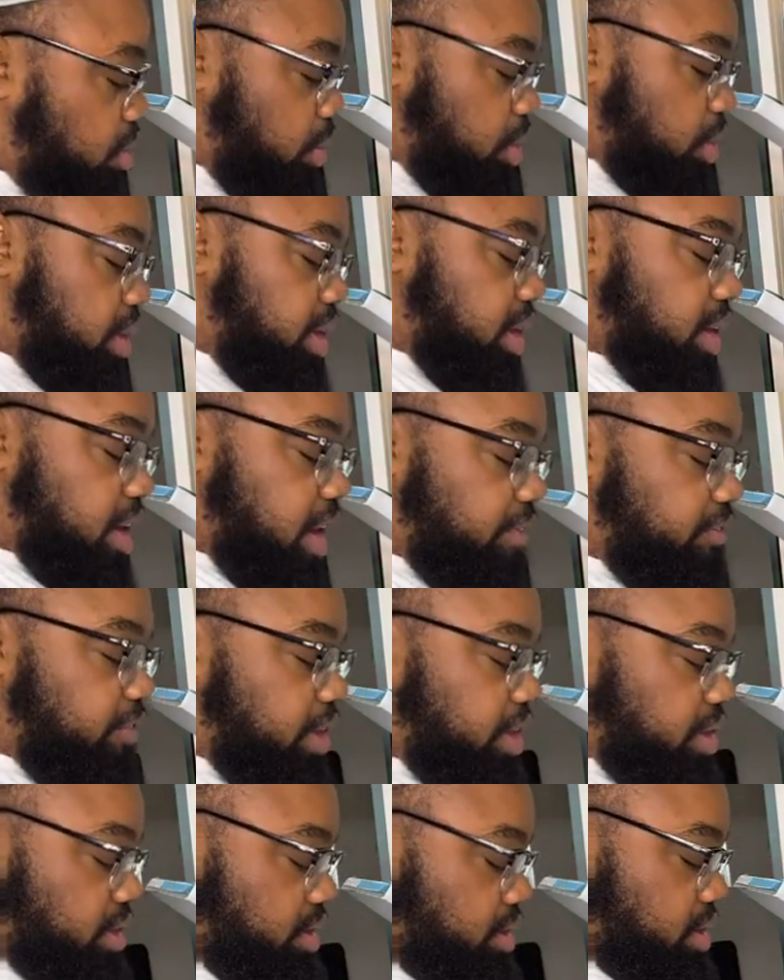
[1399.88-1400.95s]
then we're gonna cuff
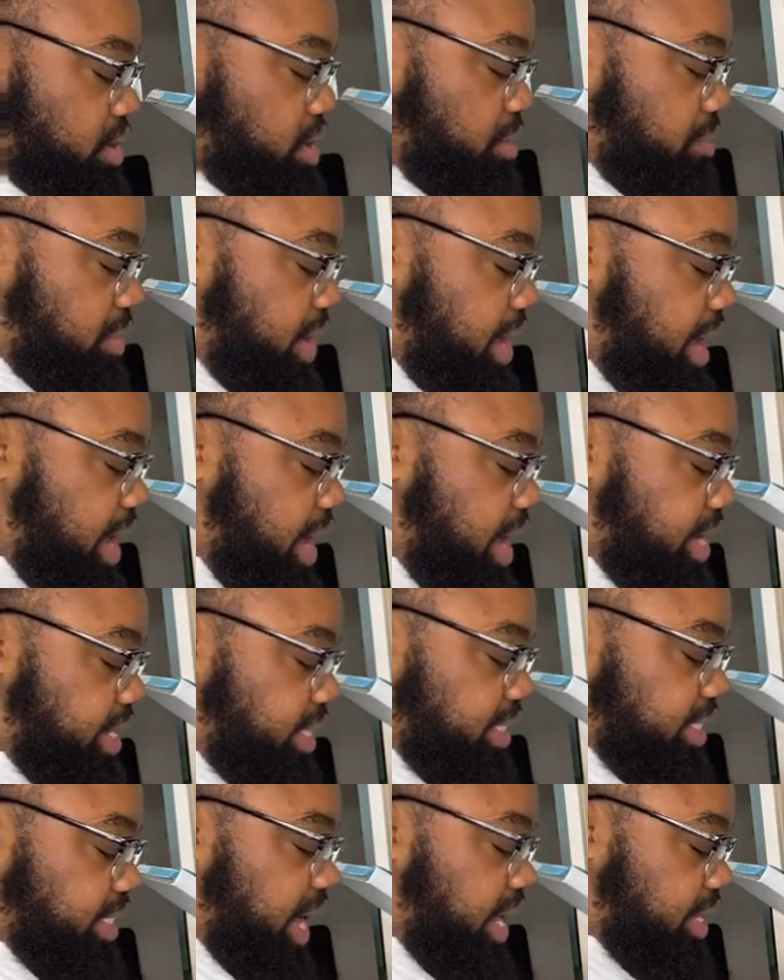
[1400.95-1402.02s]
it behind
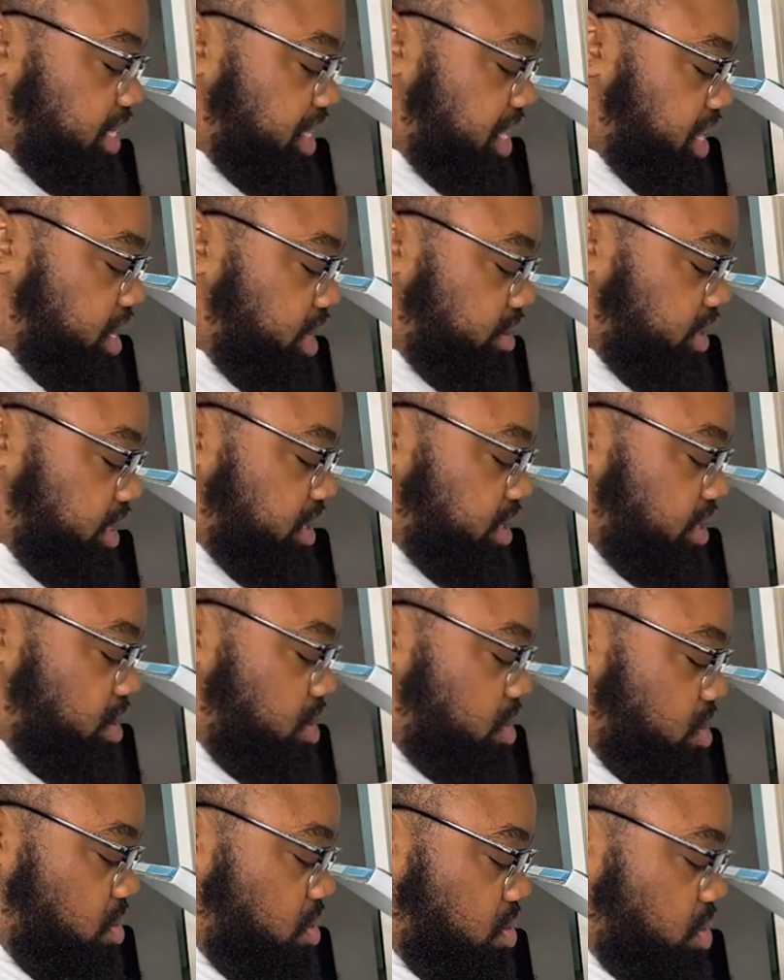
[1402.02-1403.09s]
the sock jig. This
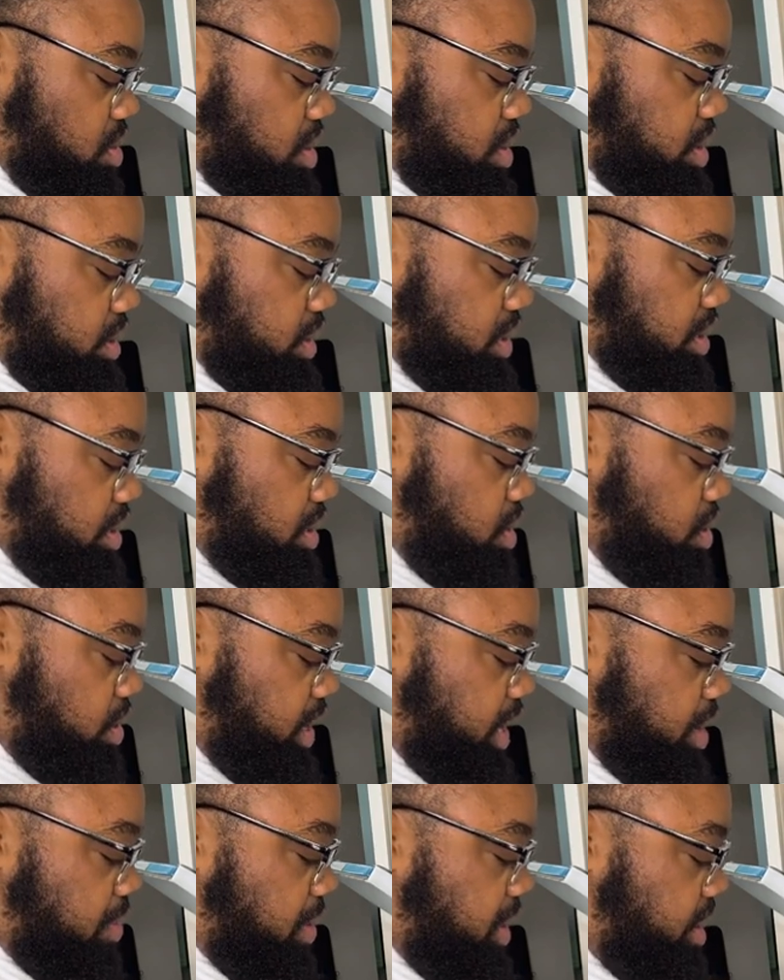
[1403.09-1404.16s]
little this little
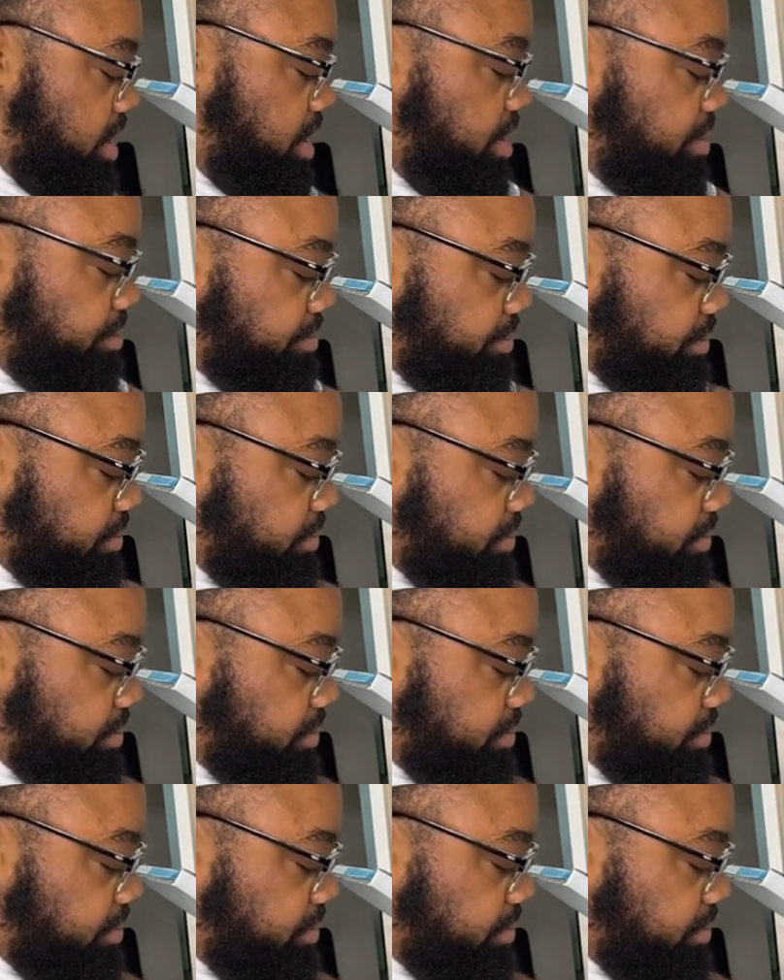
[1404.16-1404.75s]
lip here